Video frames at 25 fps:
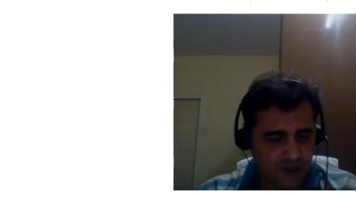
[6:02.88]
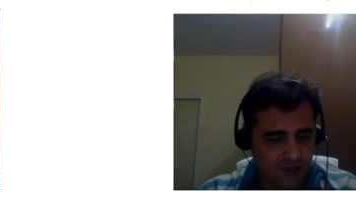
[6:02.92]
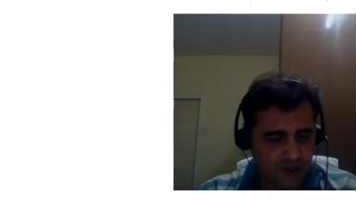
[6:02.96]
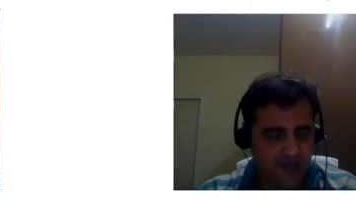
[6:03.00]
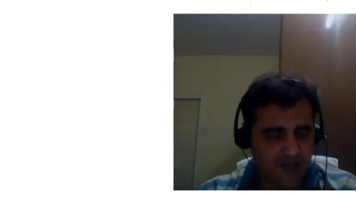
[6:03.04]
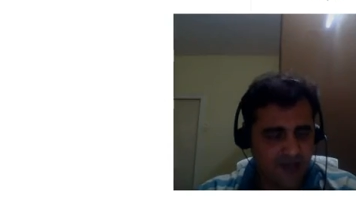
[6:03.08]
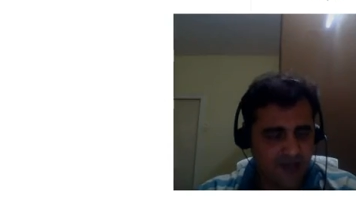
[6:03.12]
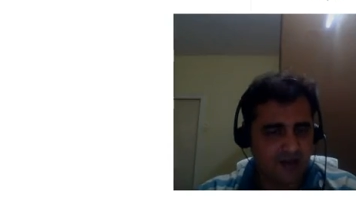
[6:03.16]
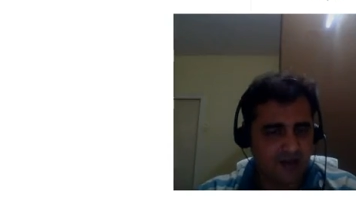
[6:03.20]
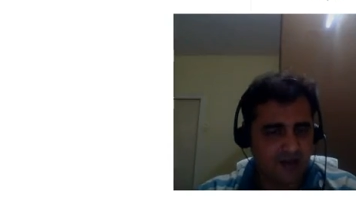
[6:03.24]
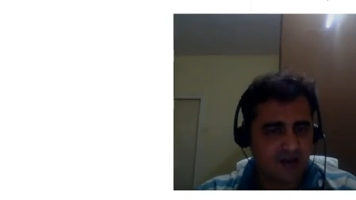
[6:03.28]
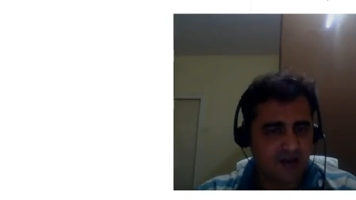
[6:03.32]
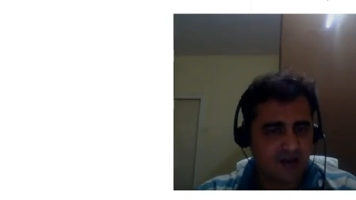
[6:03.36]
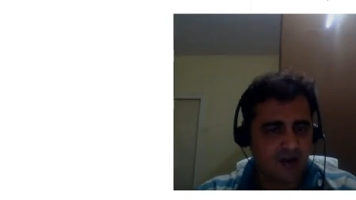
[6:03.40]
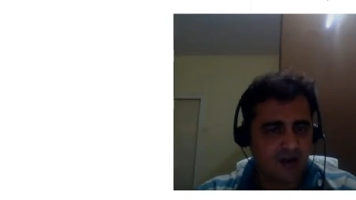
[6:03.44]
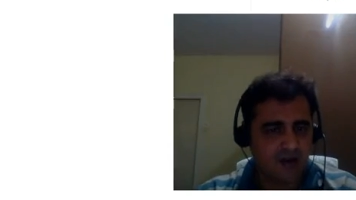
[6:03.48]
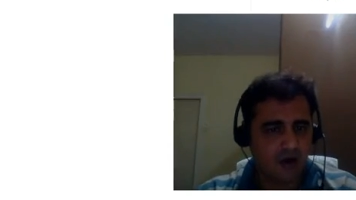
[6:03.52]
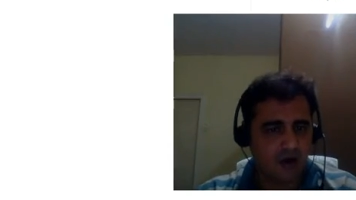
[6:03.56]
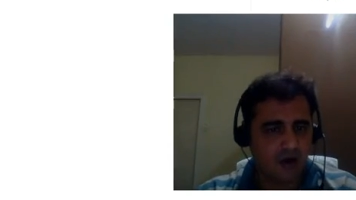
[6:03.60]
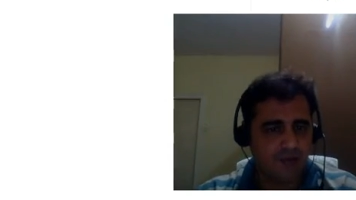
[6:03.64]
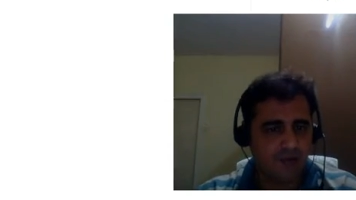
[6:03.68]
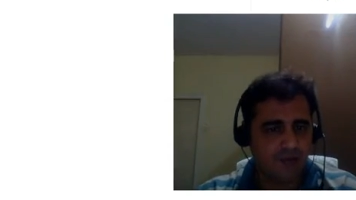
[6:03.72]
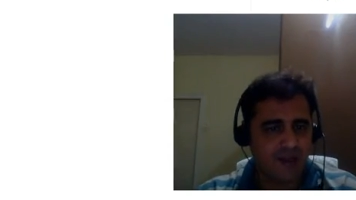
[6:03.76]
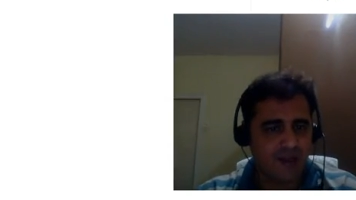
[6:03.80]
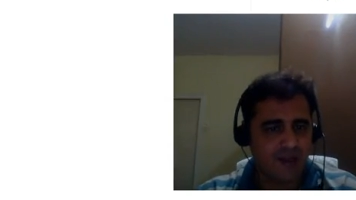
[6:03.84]
I'll
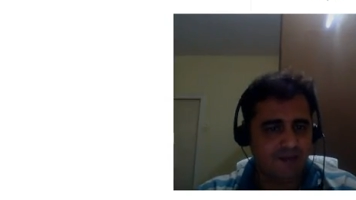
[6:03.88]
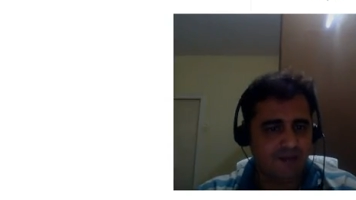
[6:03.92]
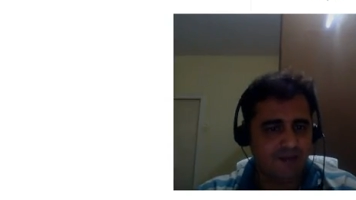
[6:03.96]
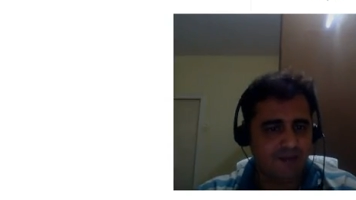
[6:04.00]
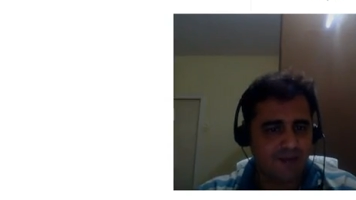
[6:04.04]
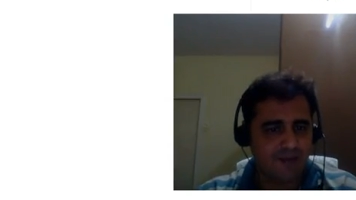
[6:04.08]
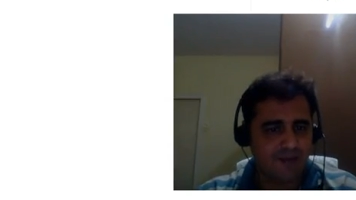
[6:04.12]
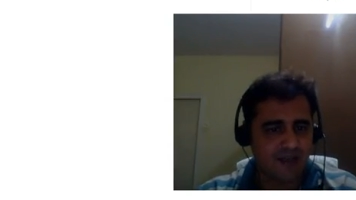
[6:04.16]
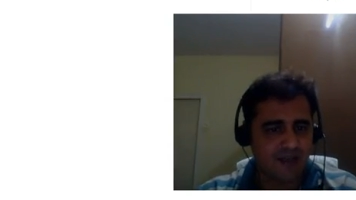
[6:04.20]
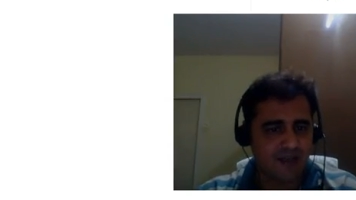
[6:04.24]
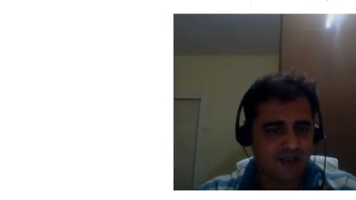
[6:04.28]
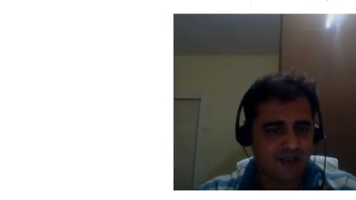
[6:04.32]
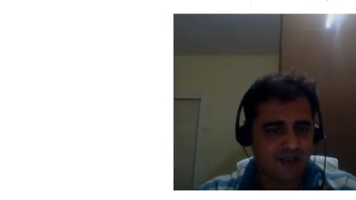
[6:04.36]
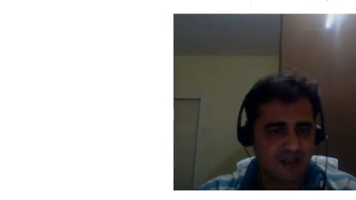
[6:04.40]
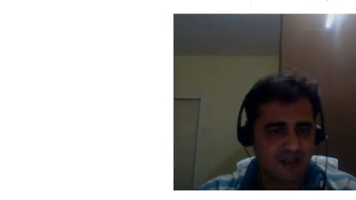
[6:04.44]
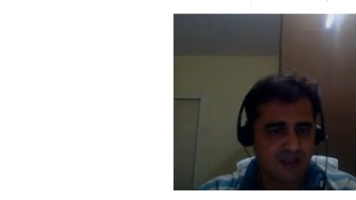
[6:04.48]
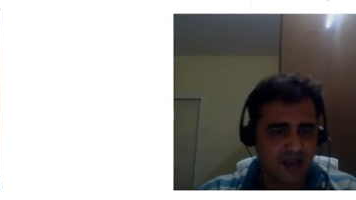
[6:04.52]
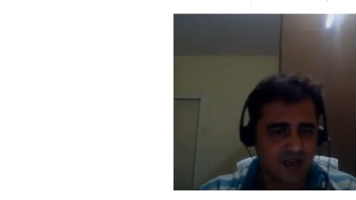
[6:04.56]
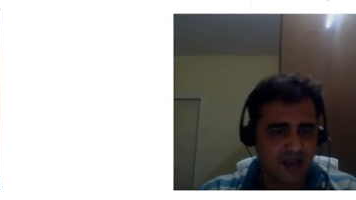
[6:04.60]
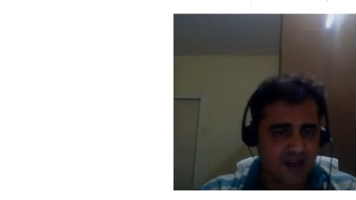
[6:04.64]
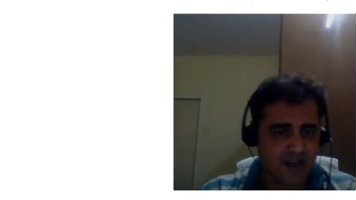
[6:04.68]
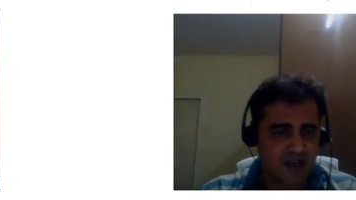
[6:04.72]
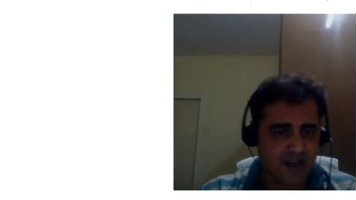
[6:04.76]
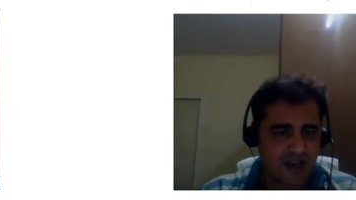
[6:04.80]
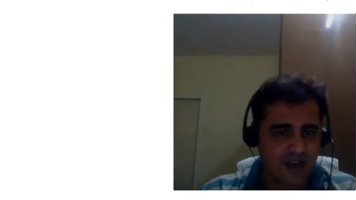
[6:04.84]
copy and paste,
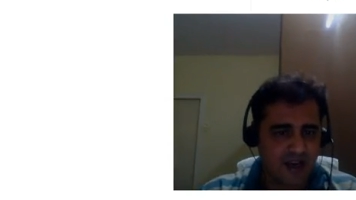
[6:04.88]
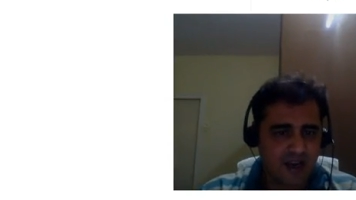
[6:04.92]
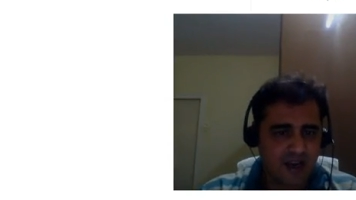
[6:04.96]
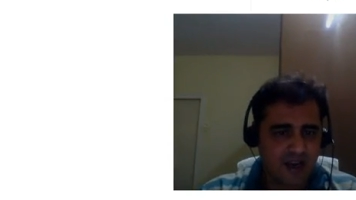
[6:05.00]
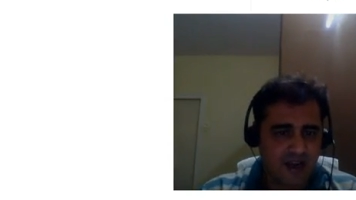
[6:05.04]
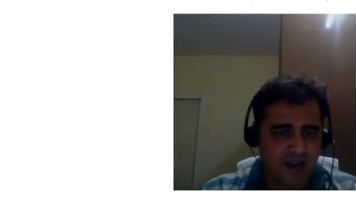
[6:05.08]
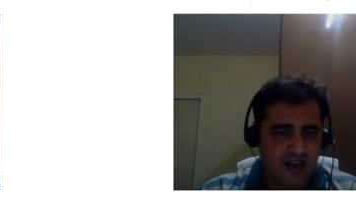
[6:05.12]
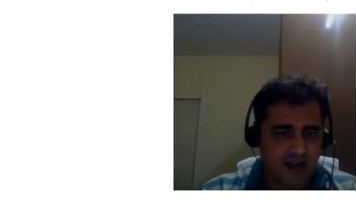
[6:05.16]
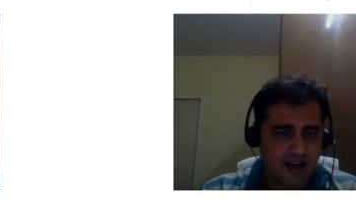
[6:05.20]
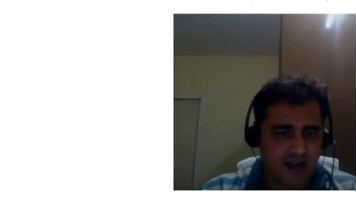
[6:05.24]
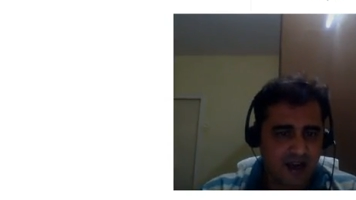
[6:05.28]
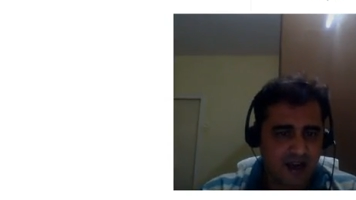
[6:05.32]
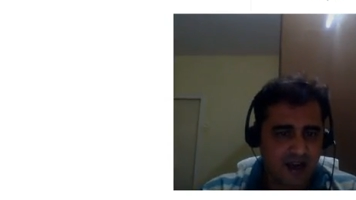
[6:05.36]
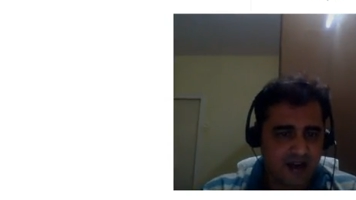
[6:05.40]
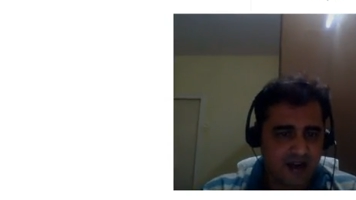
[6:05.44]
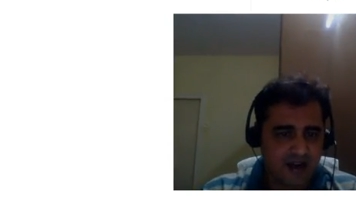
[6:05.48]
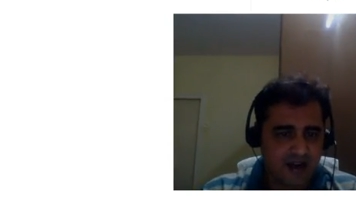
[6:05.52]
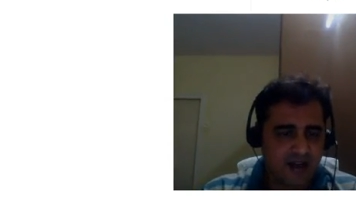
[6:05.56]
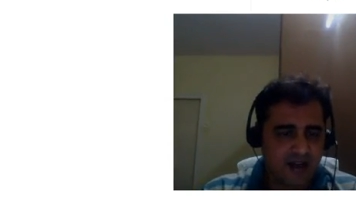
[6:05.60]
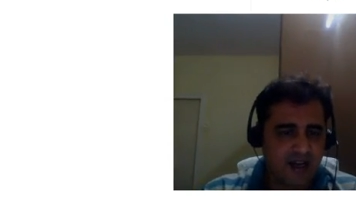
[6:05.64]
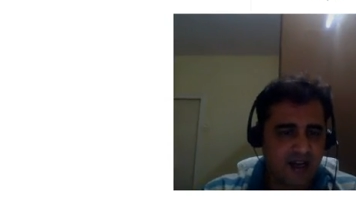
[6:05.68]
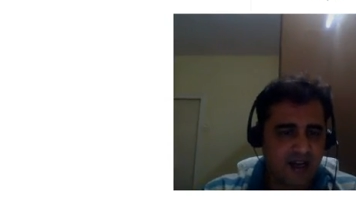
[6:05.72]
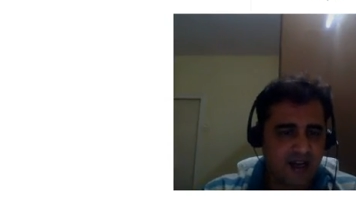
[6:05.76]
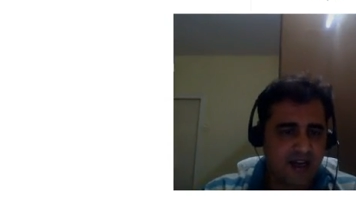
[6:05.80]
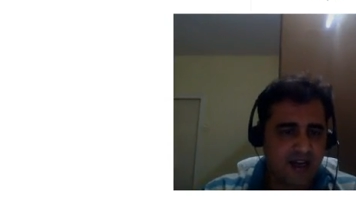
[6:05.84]

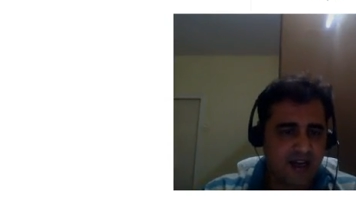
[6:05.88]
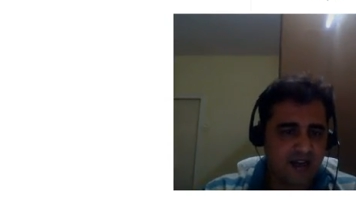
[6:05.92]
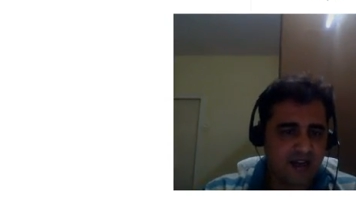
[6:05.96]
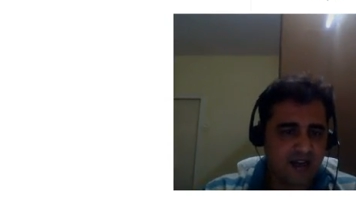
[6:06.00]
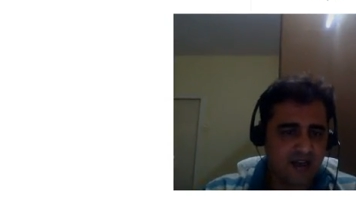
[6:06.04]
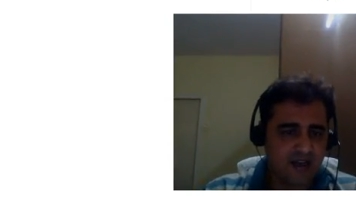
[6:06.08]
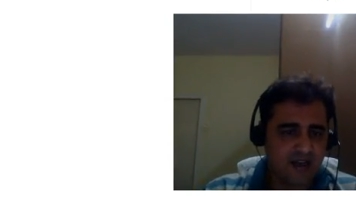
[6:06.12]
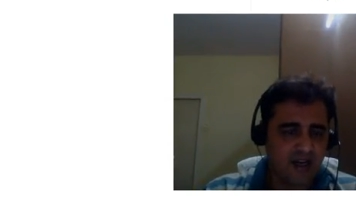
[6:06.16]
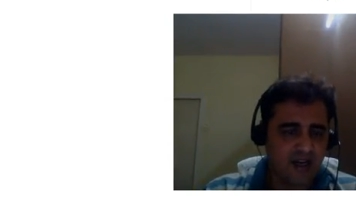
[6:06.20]
create